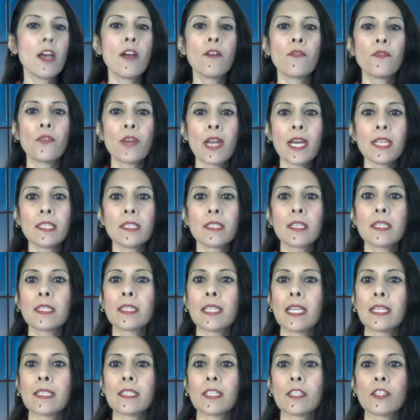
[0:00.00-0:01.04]
France
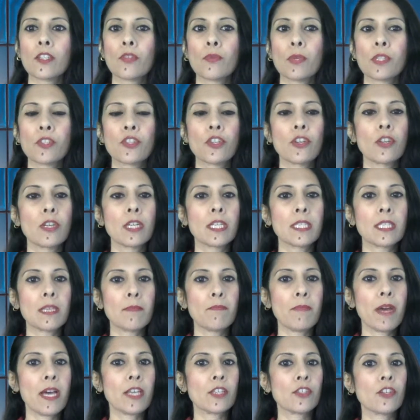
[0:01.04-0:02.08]
consented to return its
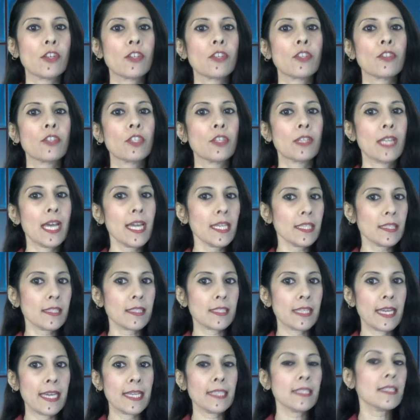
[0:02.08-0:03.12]
ambassador to the United
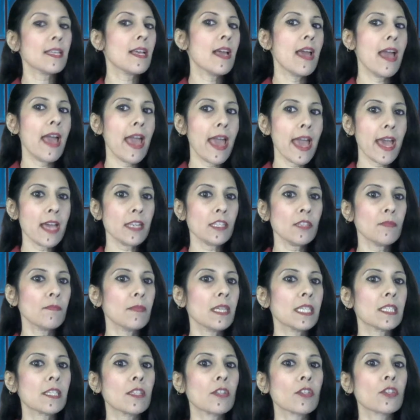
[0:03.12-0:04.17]
States and
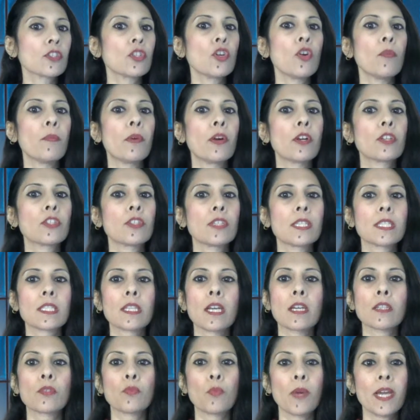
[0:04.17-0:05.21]
meet in October to
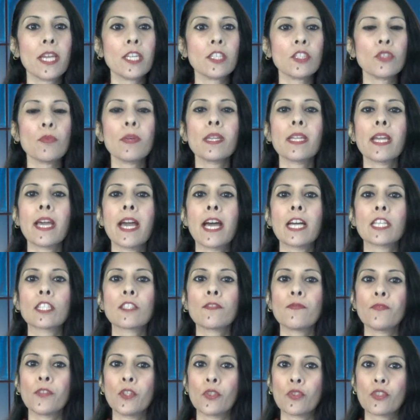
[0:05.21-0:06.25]
discuss ways to enhance
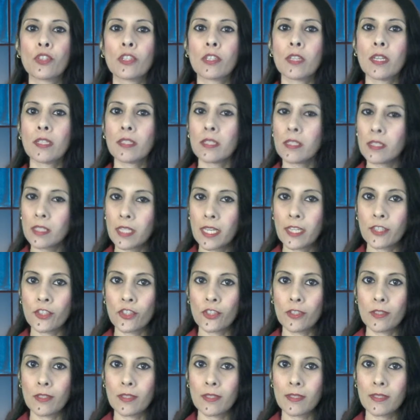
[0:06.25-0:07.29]
future
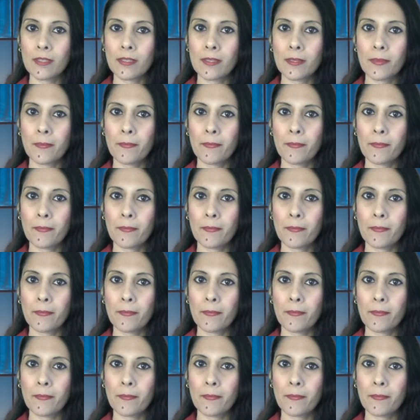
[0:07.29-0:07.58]
consultations.